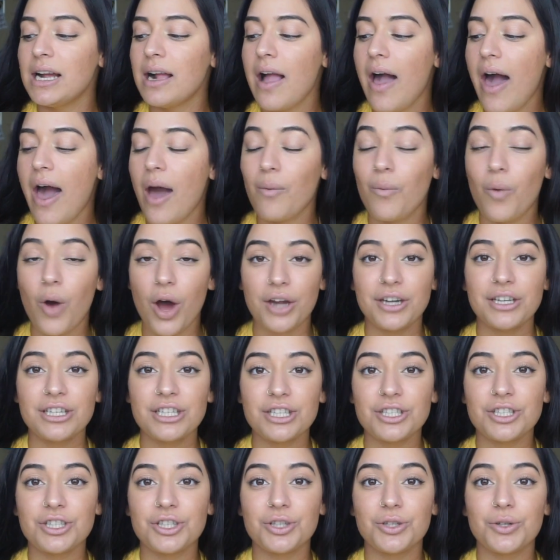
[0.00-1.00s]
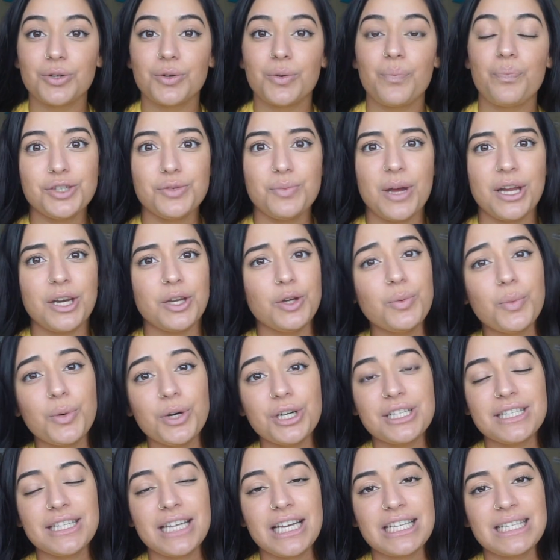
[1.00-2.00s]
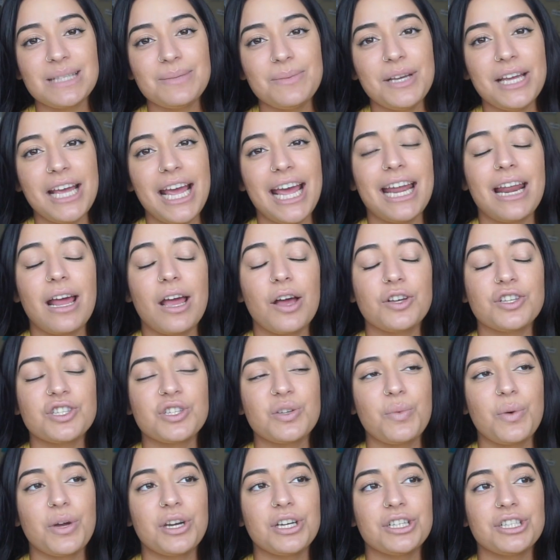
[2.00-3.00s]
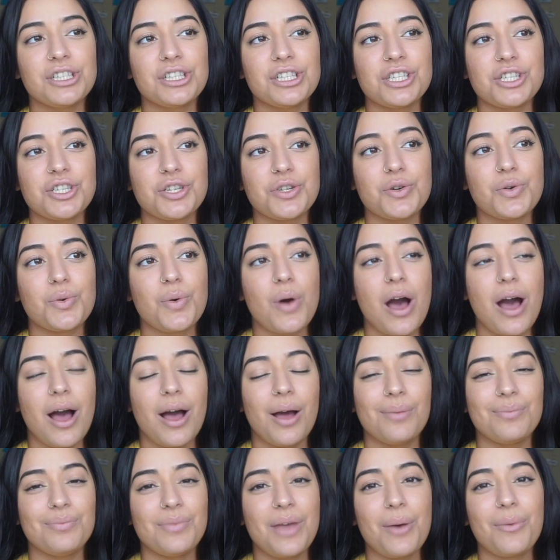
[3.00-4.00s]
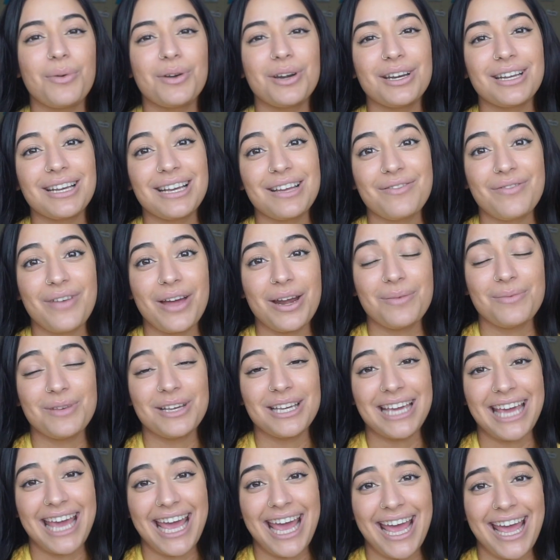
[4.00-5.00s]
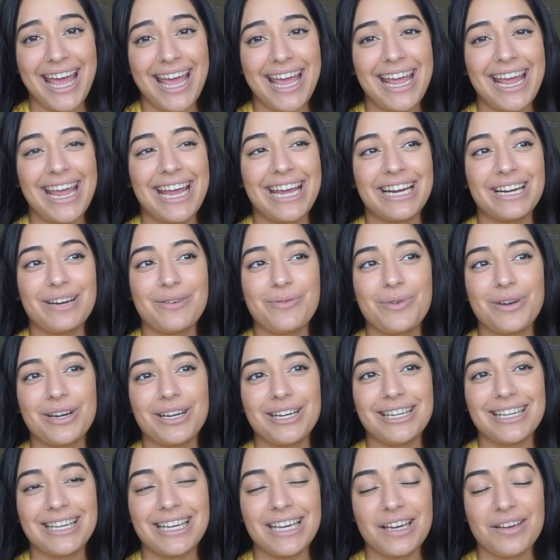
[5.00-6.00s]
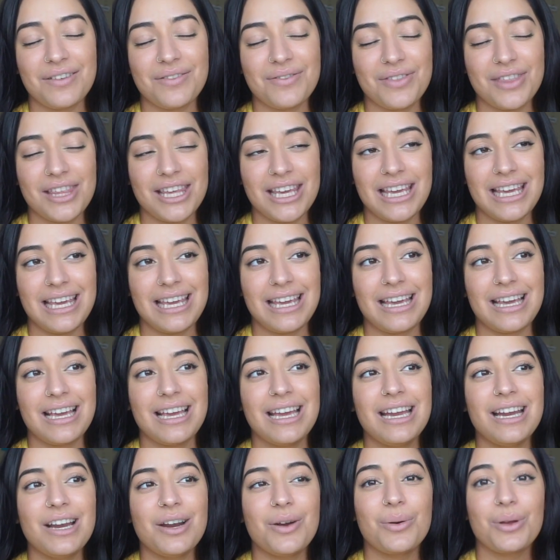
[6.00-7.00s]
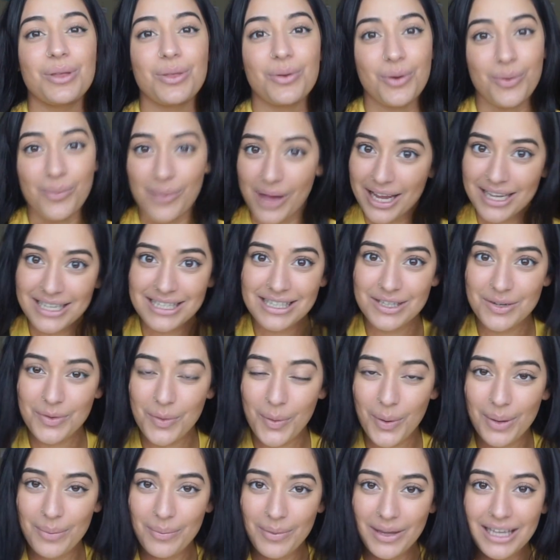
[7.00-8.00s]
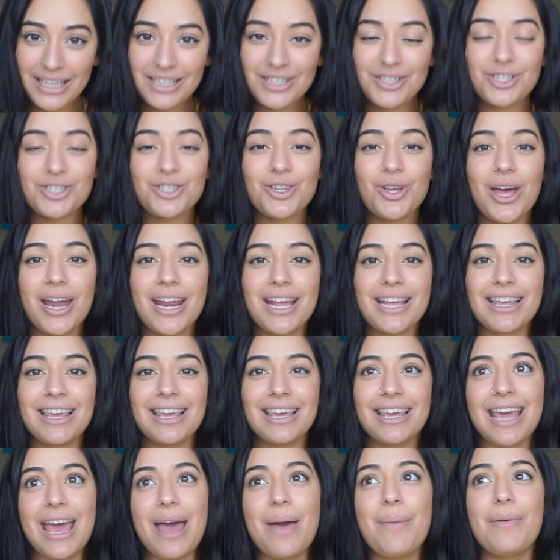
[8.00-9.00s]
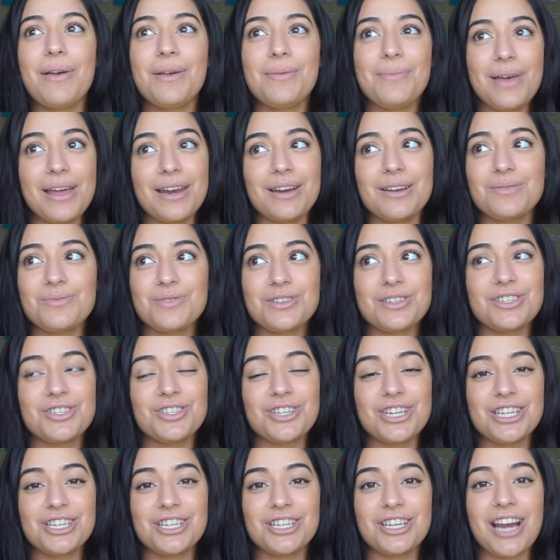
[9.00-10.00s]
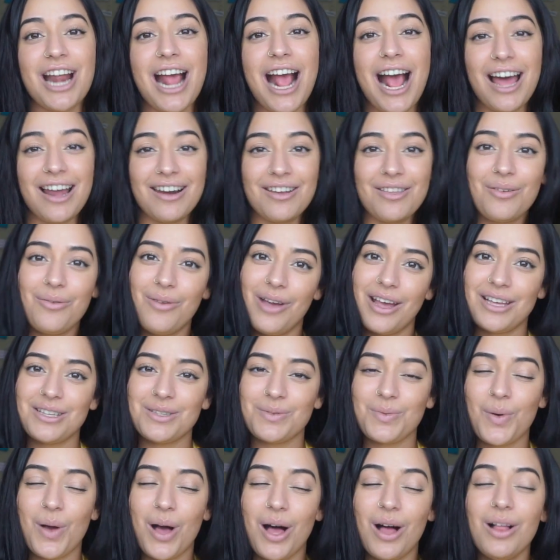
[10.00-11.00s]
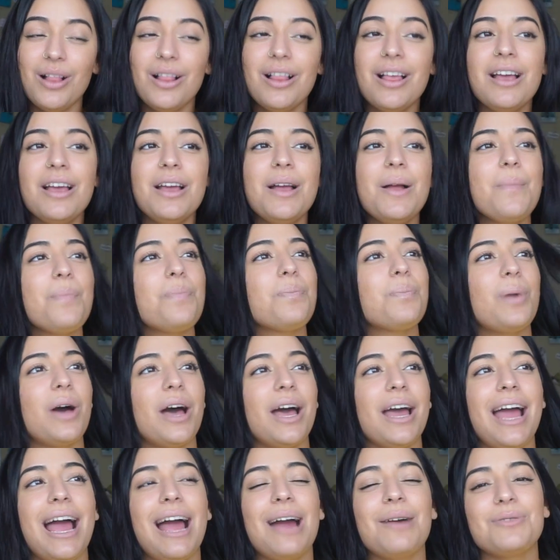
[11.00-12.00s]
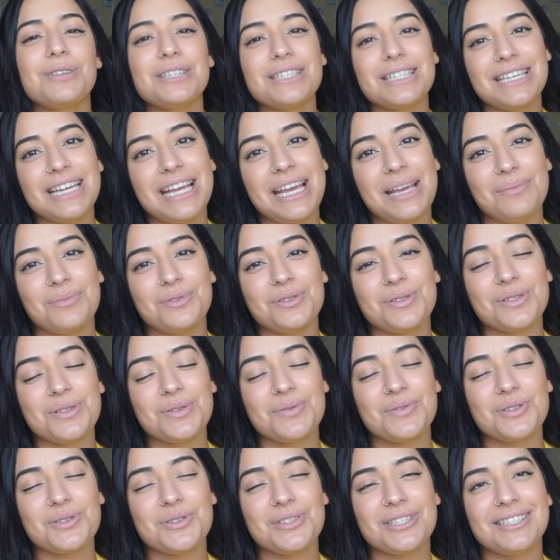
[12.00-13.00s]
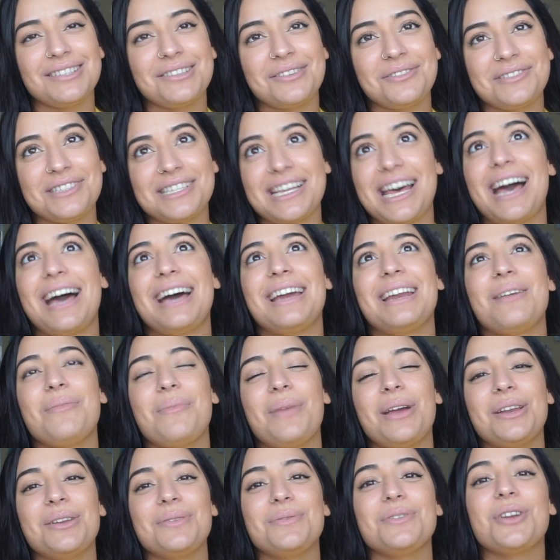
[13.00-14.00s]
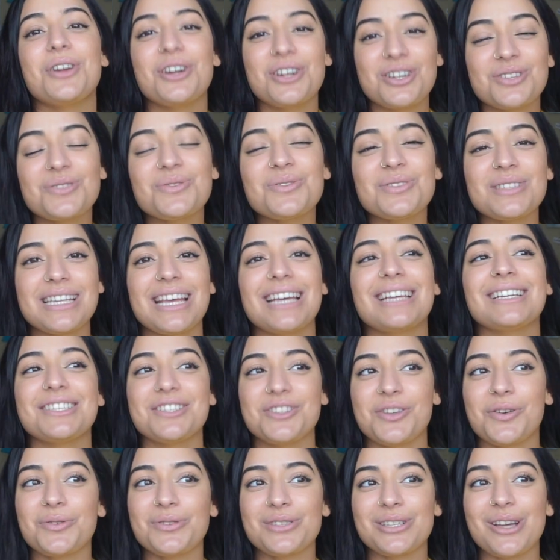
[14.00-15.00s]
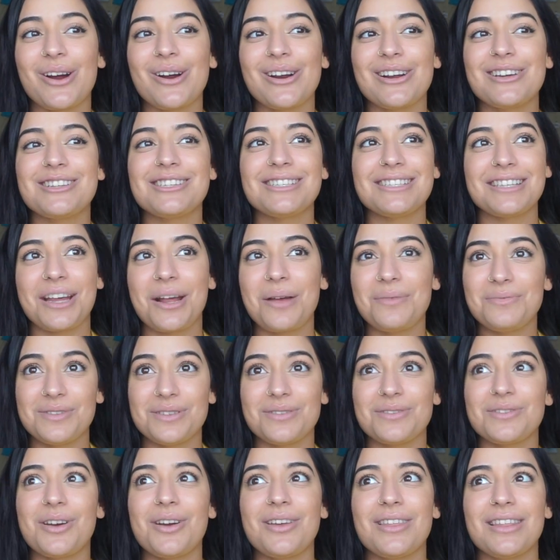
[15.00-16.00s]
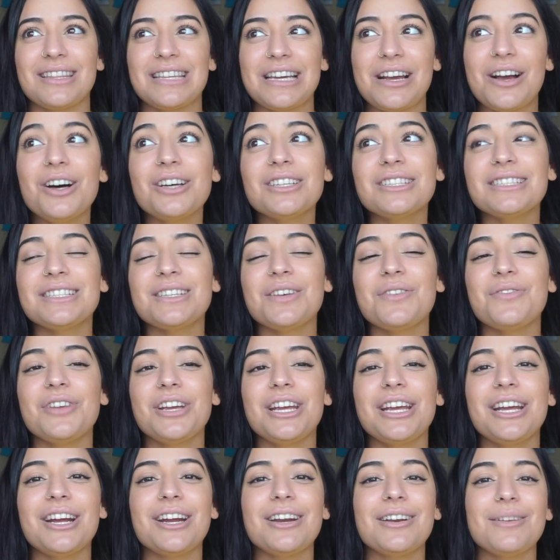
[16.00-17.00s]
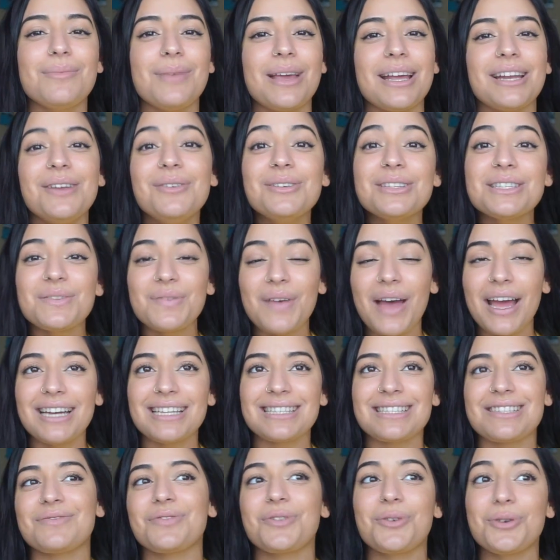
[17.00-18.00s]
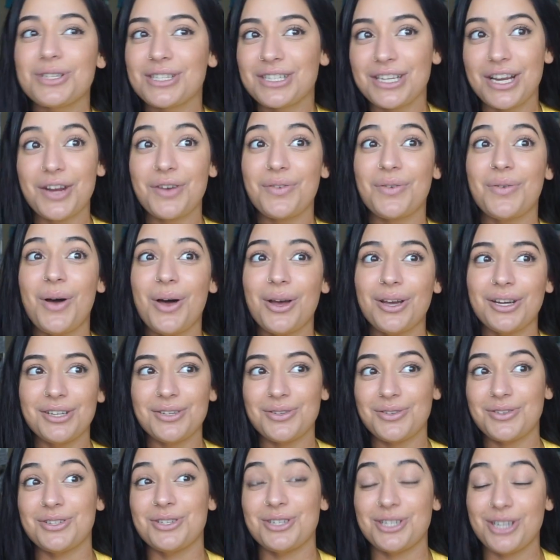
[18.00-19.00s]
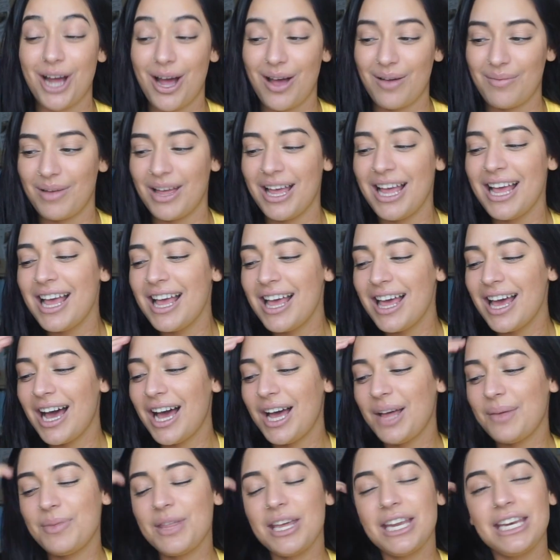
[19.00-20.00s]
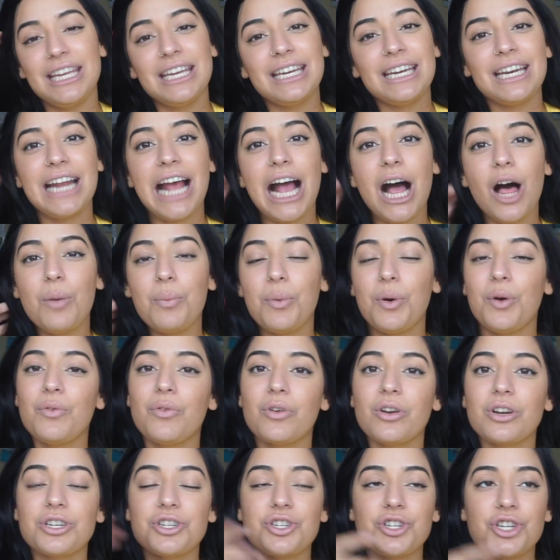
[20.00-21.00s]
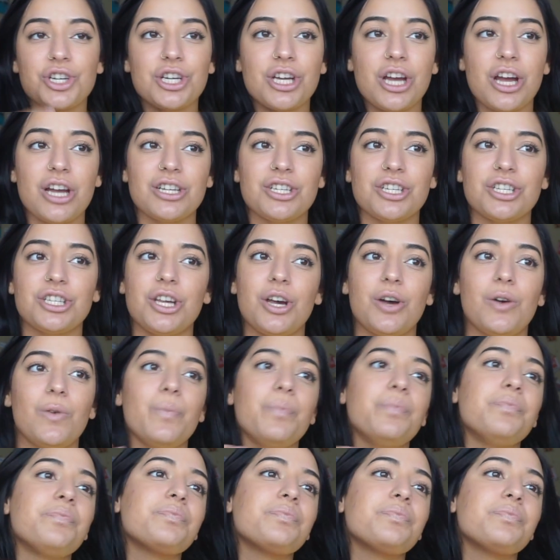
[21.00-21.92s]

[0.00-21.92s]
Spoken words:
I wanted to do my newborn assessment, and I also wanted to do, I wanted to give vitamin K, and I wanted to give the erythromycin ointment just so that I can get my med administration out of the way as well. But I wasn't able to, which was so sad. And my nurse was like so sorry. She's like, I'm so sorry that they called us over here. And I'm like, oh, it's fine. It's of course not your fault. You're doing your job. They needed help over in triage, so